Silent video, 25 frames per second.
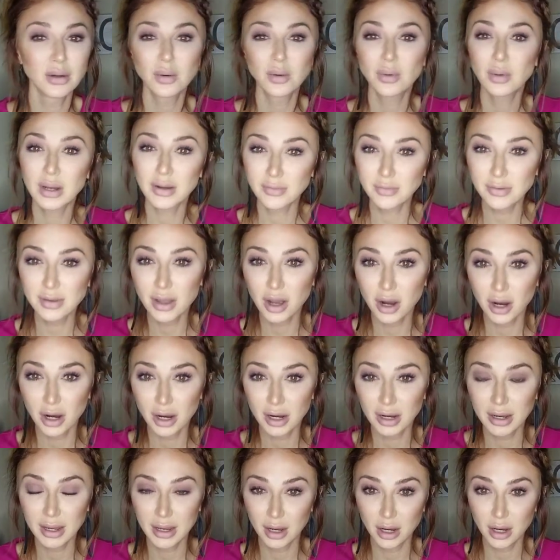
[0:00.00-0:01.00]
Whatever the
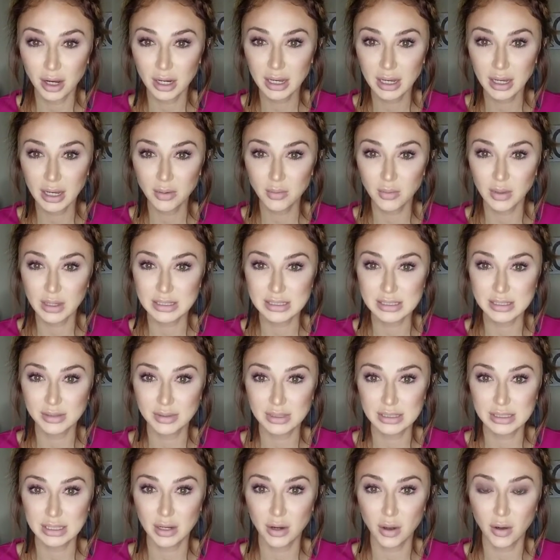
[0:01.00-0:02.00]
hurricane was, it
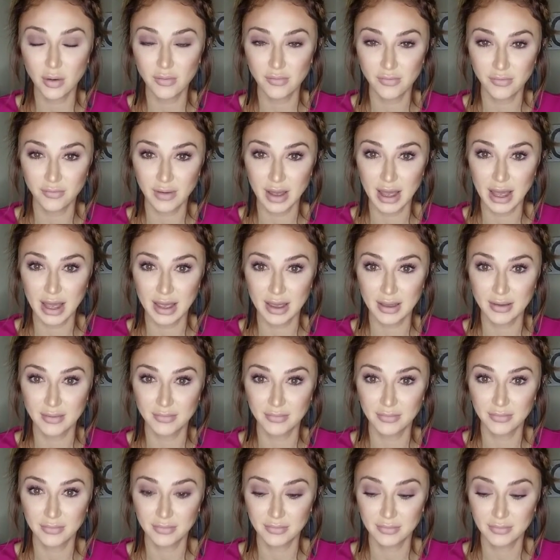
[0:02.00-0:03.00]
was in 05,
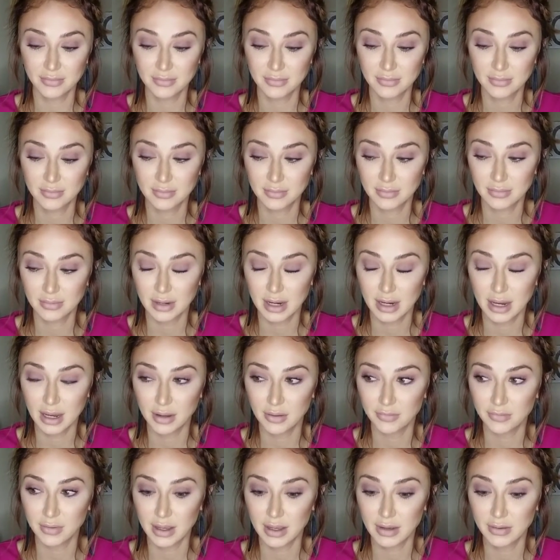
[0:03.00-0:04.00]
right?
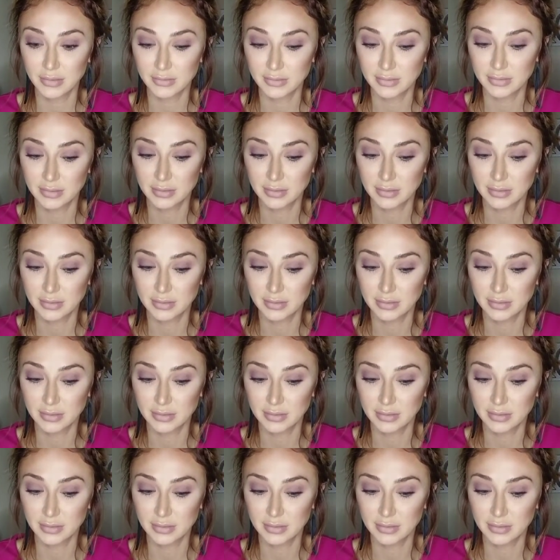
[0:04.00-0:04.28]
05?